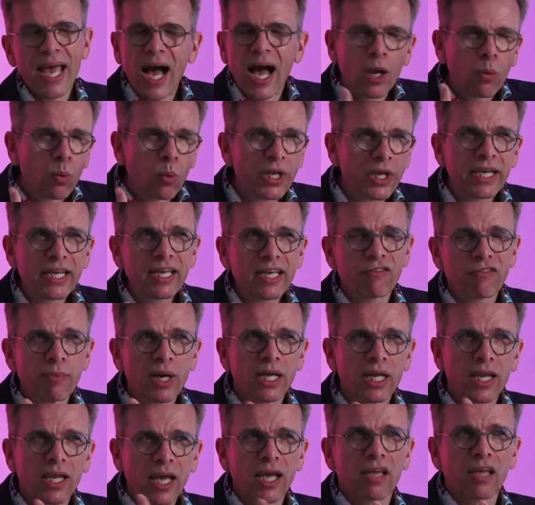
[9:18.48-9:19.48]
I want to give
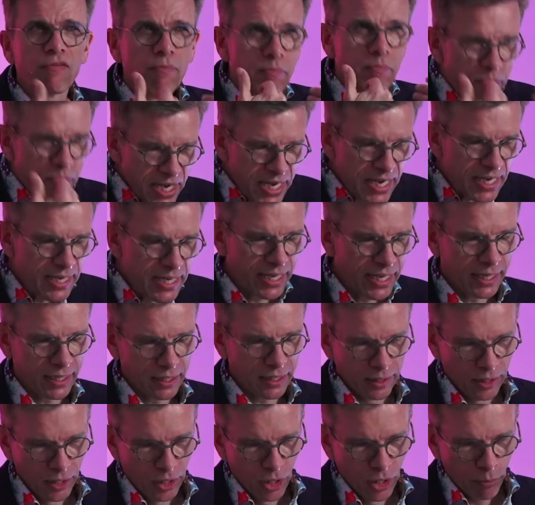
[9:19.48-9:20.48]
my life
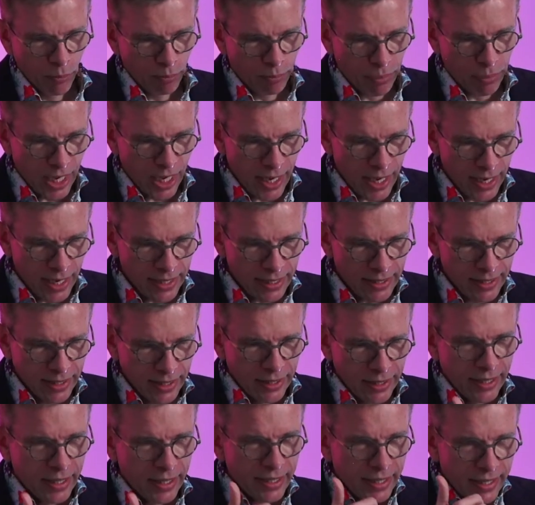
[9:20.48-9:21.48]
meaning by
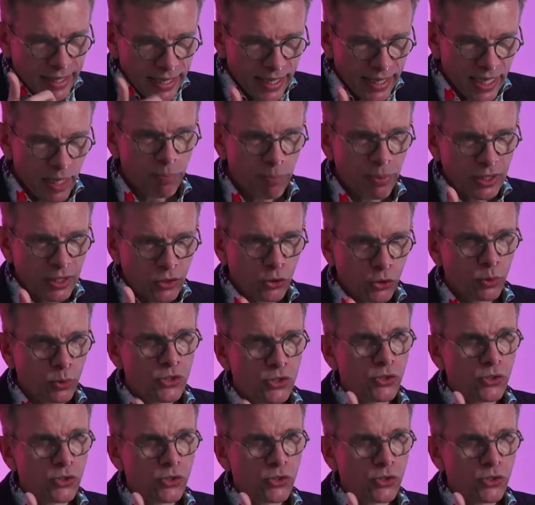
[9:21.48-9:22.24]
keeping to a